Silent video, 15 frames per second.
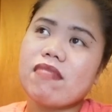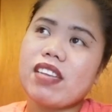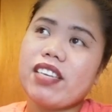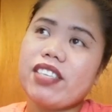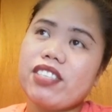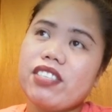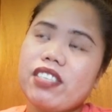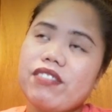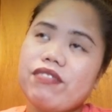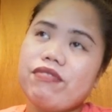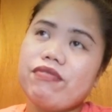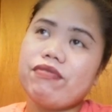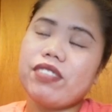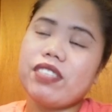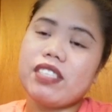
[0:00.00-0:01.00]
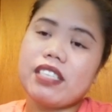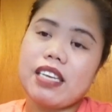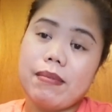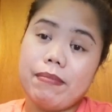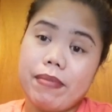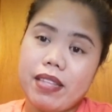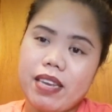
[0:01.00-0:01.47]
I should have just
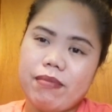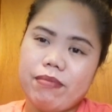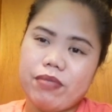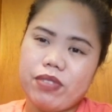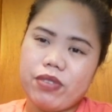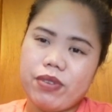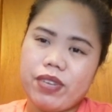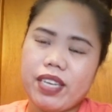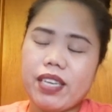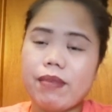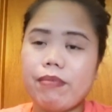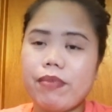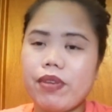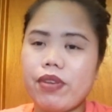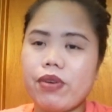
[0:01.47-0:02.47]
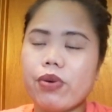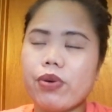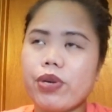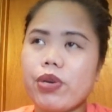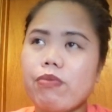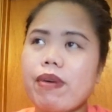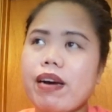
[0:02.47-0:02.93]
kept them, so it kept me
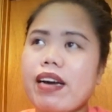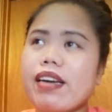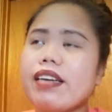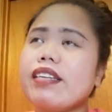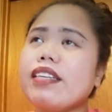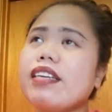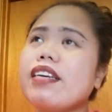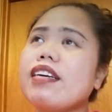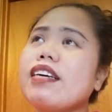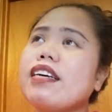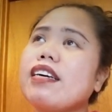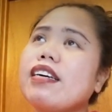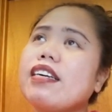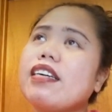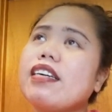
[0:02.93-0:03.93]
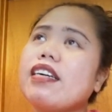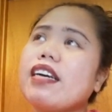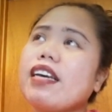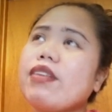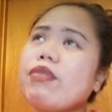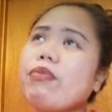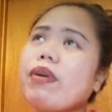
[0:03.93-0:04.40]
occupied.
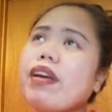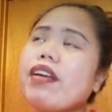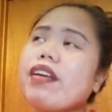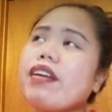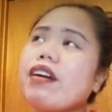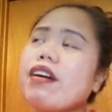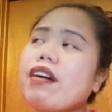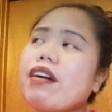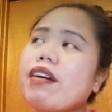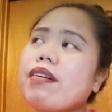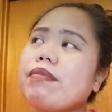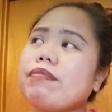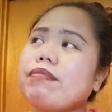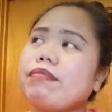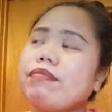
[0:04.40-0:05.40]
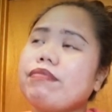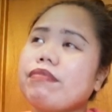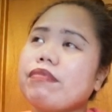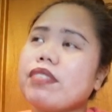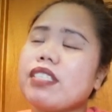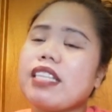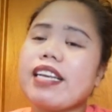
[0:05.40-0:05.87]
Anyway,
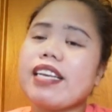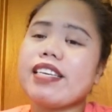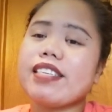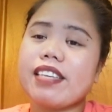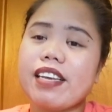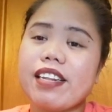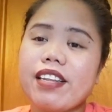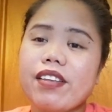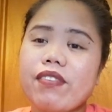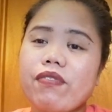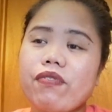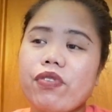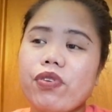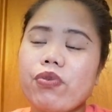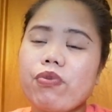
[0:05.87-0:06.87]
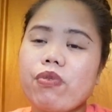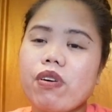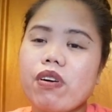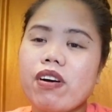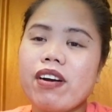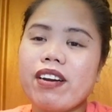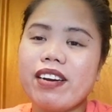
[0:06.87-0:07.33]
just like I said, if you
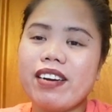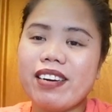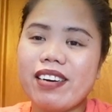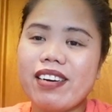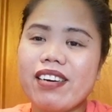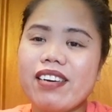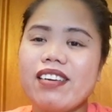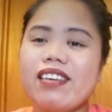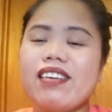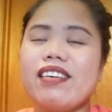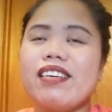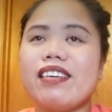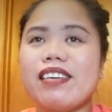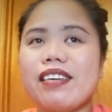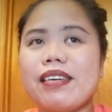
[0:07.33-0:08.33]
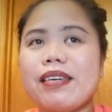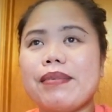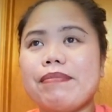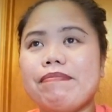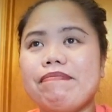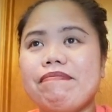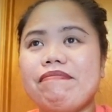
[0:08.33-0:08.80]
are
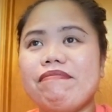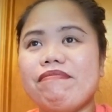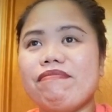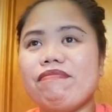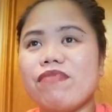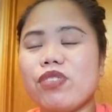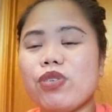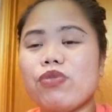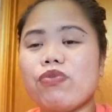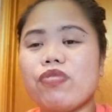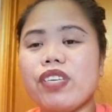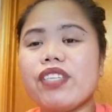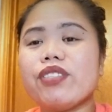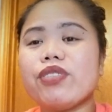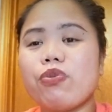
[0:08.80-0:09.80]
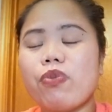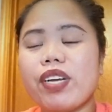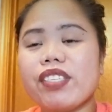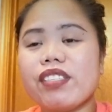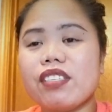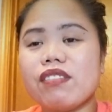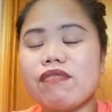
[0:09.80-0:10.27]
don't feel to
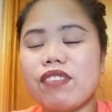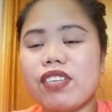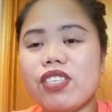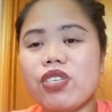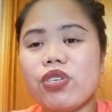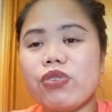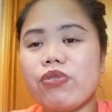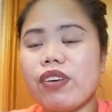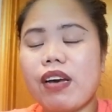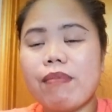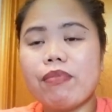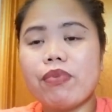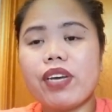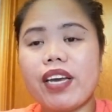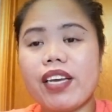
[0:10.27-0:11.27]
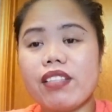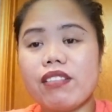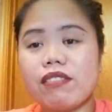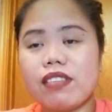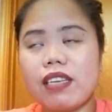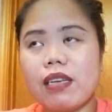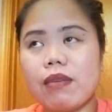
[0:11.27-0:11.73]
watch this video, I'm okay to
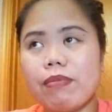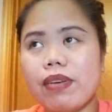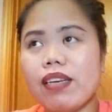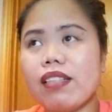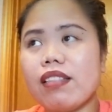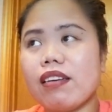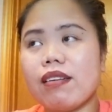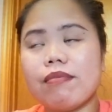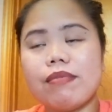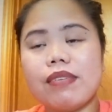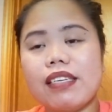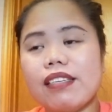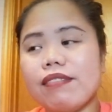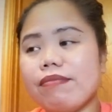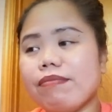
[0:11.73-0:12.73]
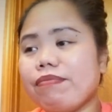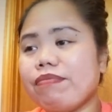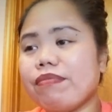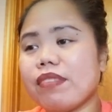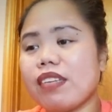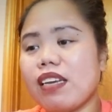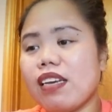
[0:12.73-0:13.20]
skip it. I mean,
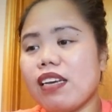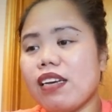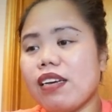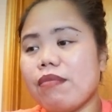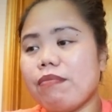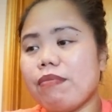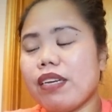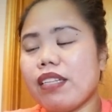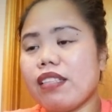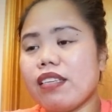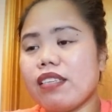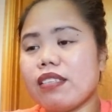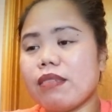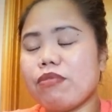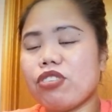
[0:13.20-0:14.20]
but this I'm